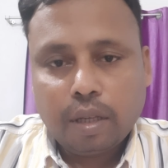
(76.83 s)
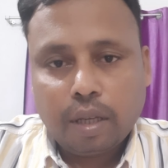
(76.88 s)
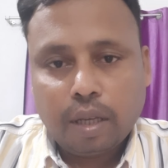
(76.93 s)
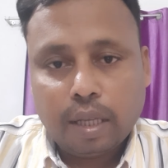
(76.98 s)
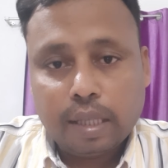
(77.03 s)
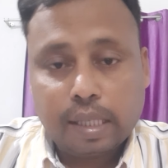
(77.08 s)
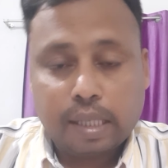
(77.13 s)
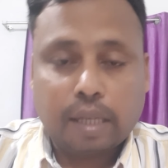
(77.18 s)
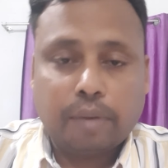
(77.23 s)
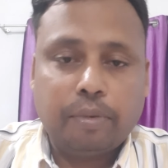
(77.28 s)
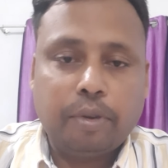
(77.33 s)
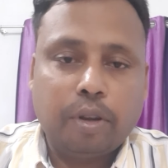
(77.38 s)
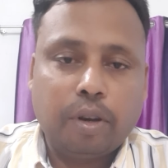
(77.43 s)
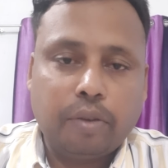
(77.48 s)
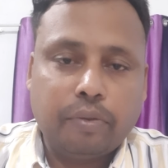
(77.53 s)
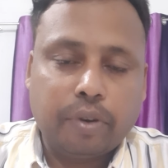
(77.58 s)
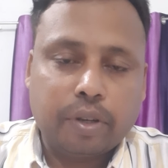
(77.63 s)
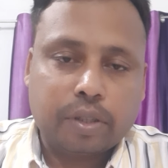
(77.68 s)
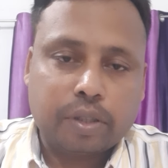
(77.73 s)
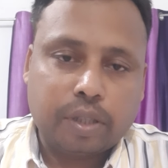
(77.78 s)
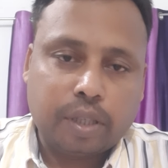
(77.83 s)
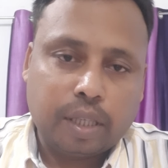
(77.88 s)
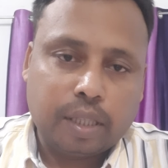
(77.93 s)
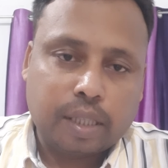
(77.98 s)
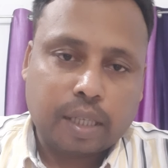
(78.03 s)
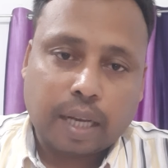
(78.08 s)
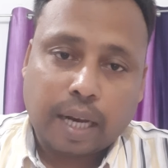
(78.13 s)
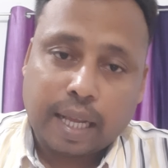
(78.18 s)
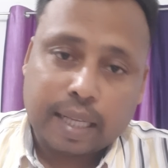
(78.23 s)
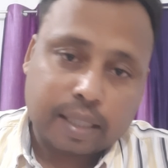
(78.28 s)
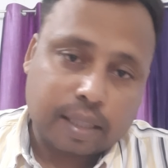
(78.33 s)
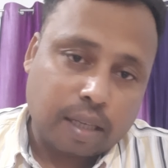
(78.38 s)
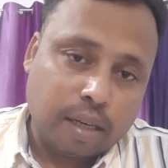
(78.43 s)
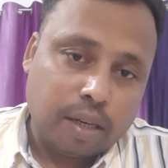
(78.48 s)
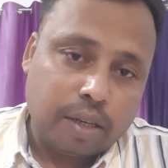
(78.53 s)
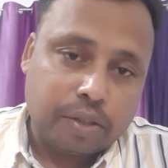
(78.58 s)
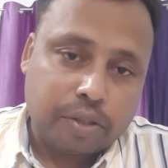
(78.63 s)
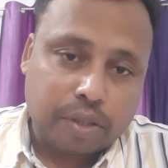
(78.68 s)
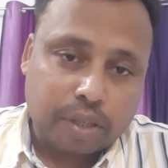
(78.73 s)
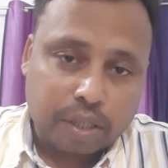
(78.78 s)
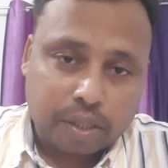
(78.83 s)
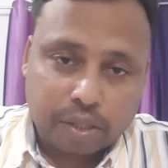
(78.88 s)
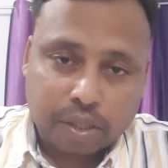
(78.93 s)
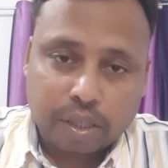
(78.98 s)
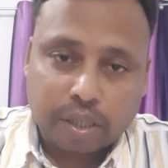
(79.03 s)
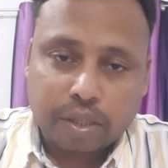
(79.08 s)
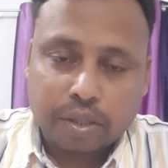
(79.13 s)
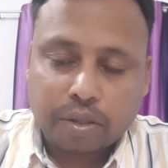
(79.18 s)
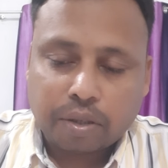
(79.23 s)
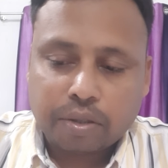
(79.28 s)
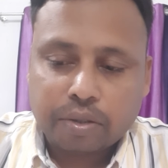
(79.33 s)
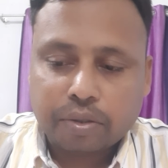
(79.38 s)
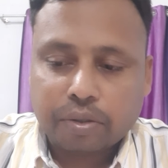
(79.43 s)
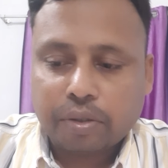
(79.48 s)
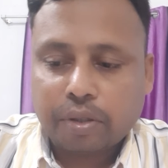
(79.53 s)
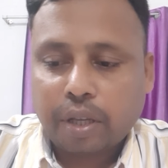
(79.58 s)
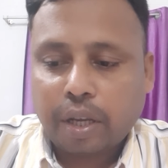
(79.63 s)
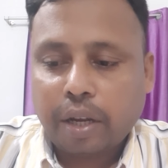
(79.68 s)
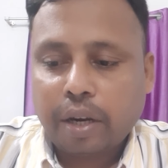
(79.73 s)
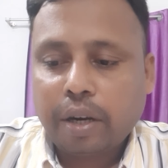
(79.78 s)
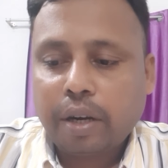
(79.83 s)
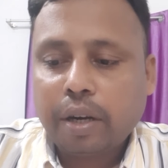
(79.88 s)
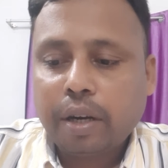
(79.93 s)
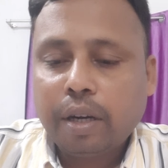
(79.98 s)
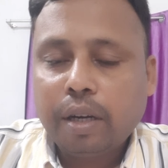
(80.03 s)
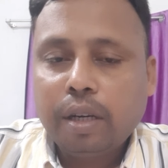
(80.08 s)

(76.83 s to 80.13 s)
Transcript: In some universities classical literature is also there.